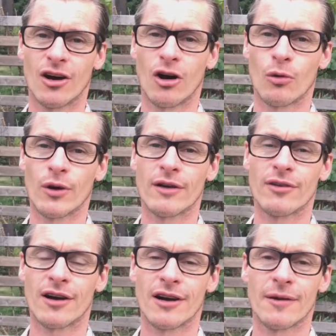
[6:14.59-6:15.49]
or
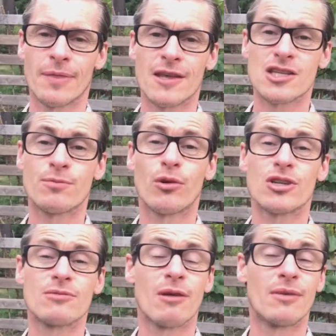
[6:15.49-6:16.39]
whatever
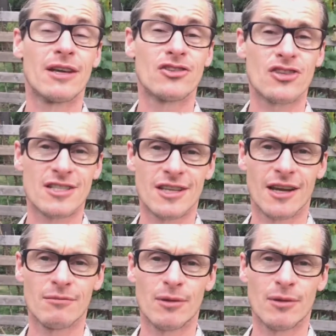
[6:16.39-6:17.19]
sports you may be interested in,